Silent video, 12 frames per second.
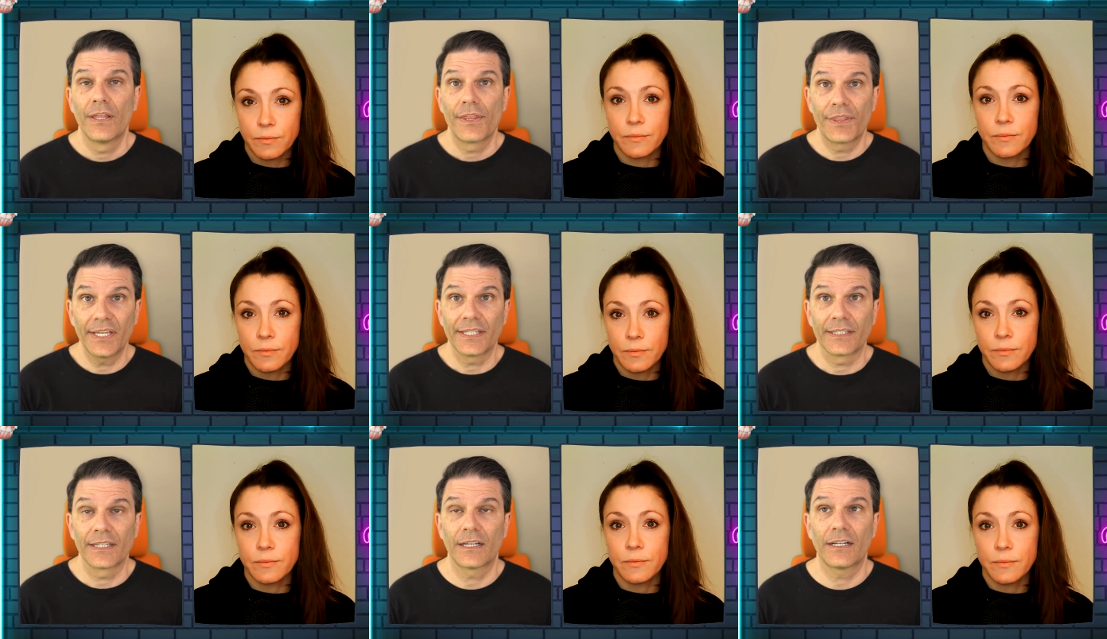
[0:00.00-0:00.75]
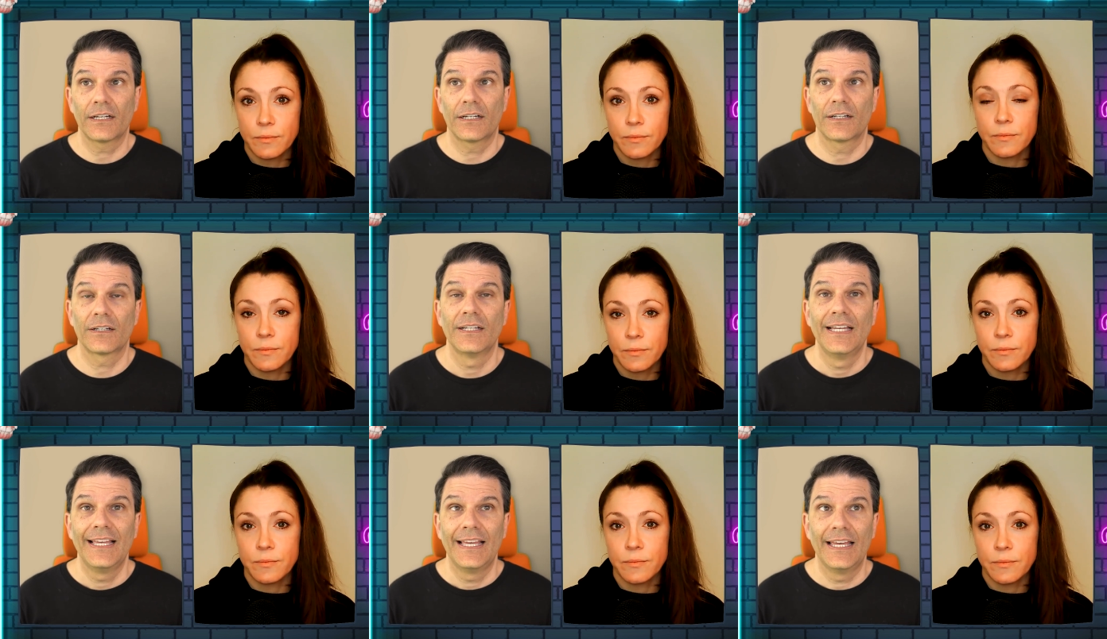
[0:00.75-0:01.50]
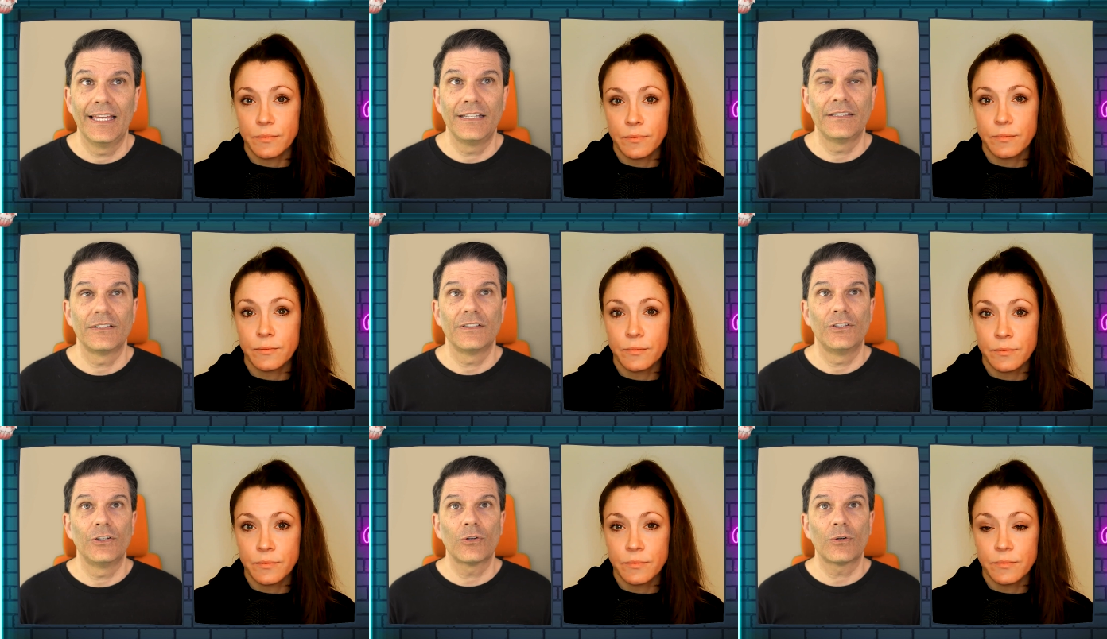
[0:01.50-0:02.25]
Speaker 1: thing. Uh, and
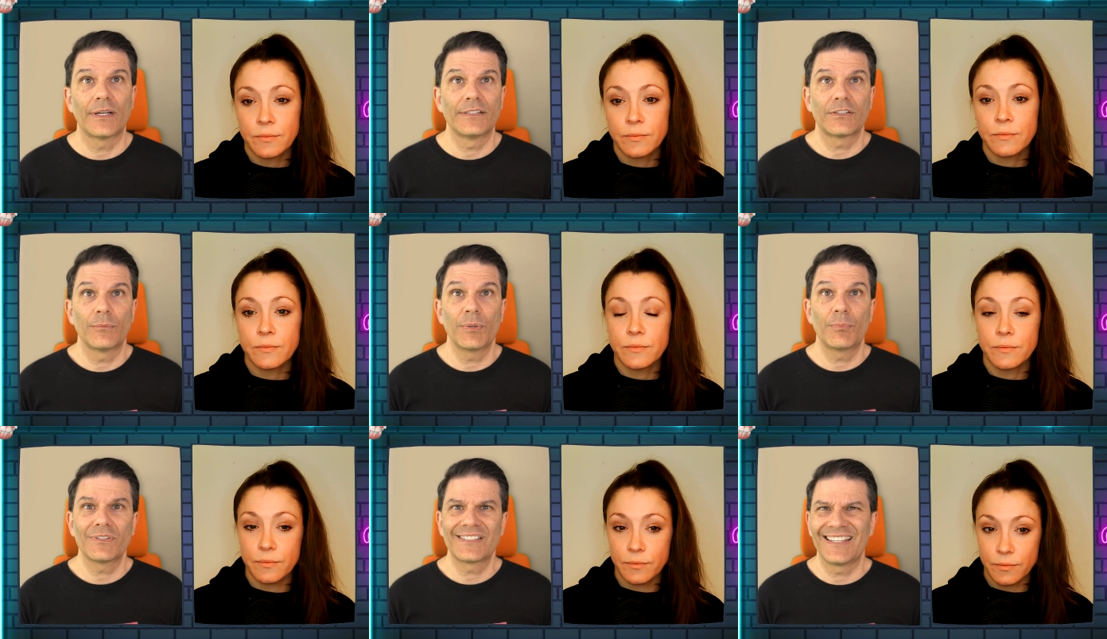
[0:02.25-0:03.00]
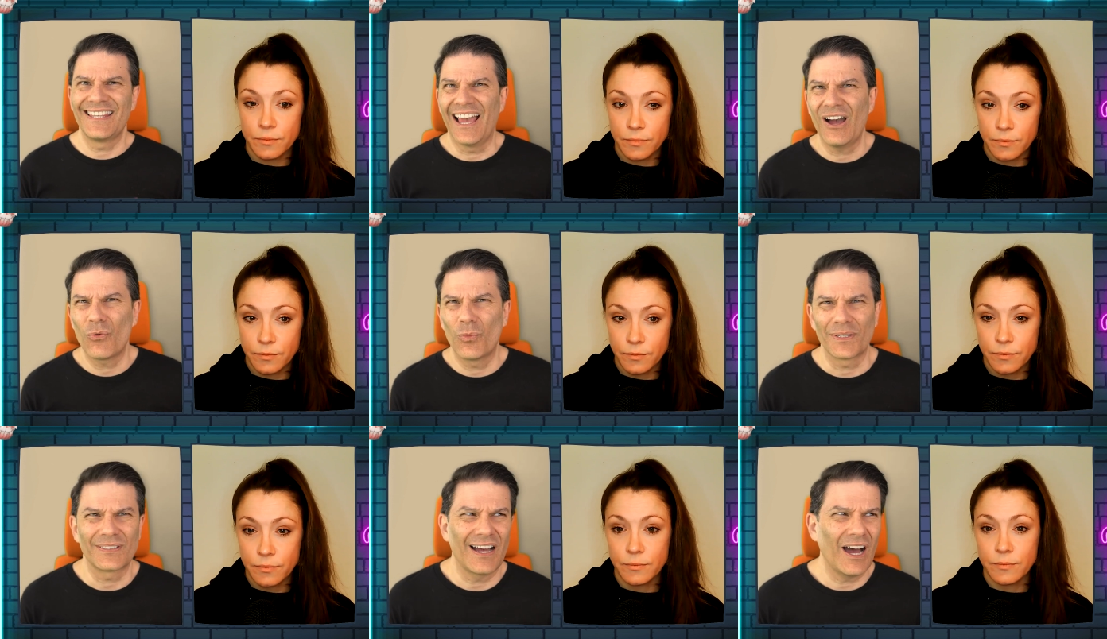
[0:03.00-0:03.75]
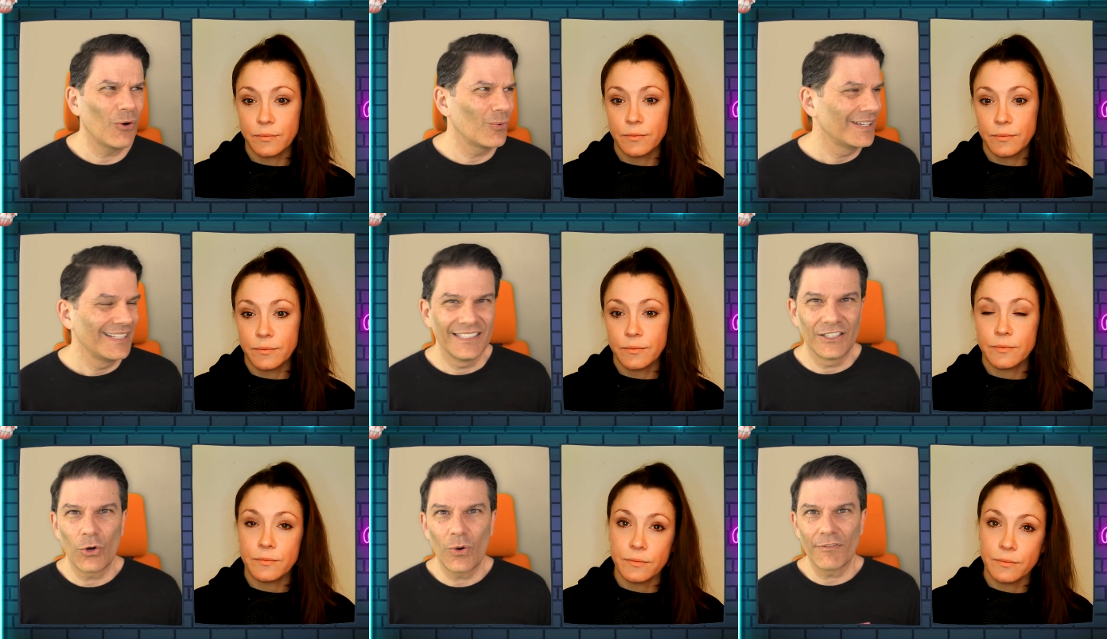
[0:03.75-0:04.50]
you know, and some people say, yeah, but how?
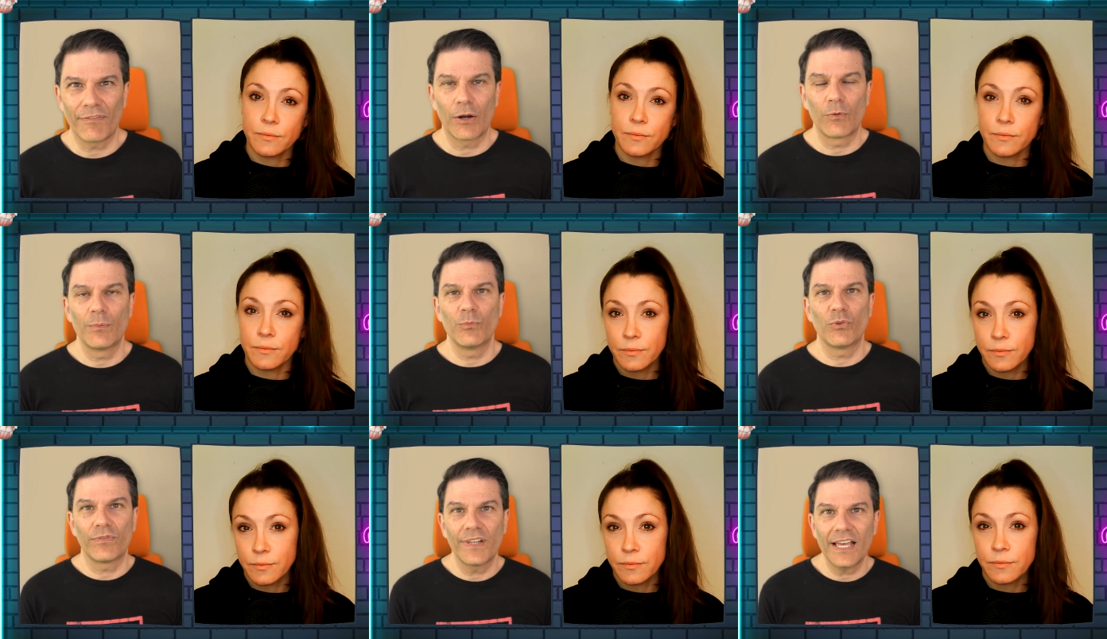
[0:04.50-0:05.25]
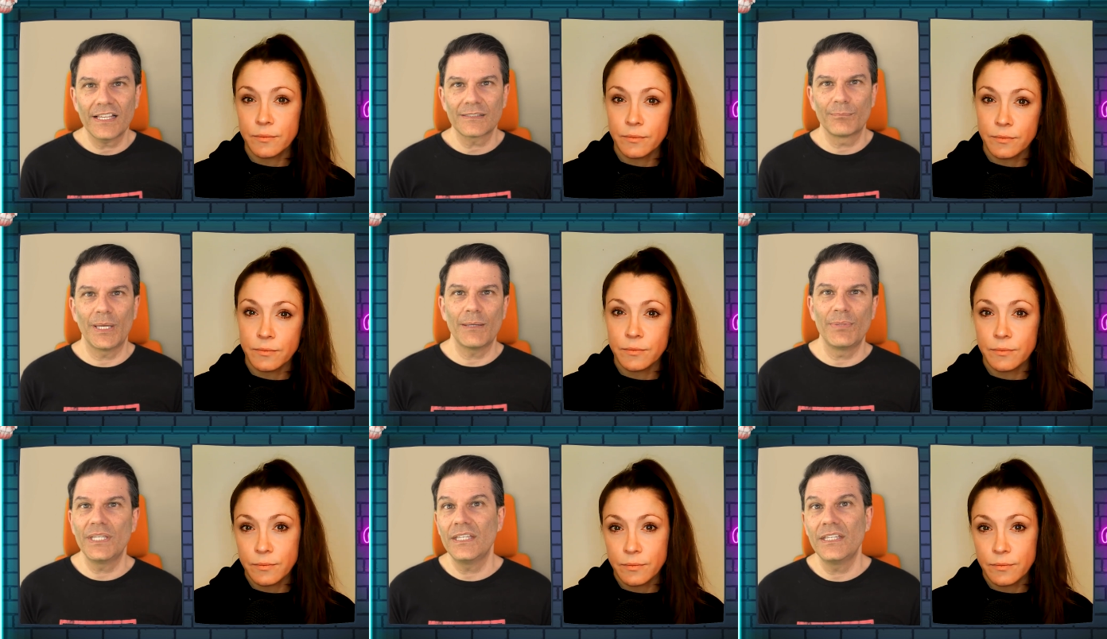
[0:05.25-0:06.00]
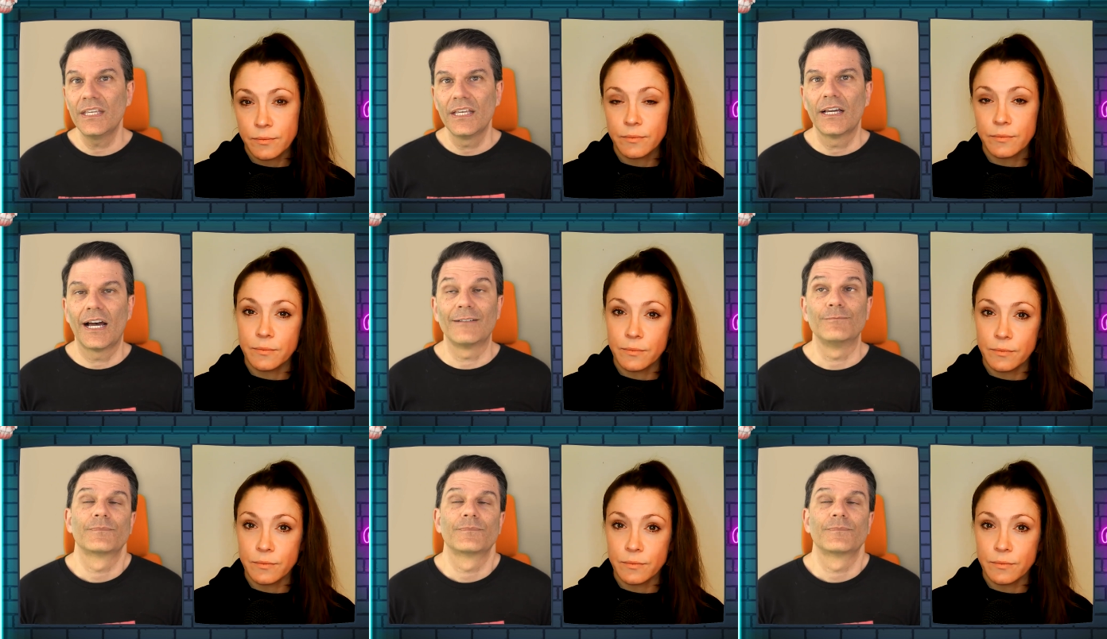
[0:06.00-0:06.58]
You know, if I remove less, maybe. Uh,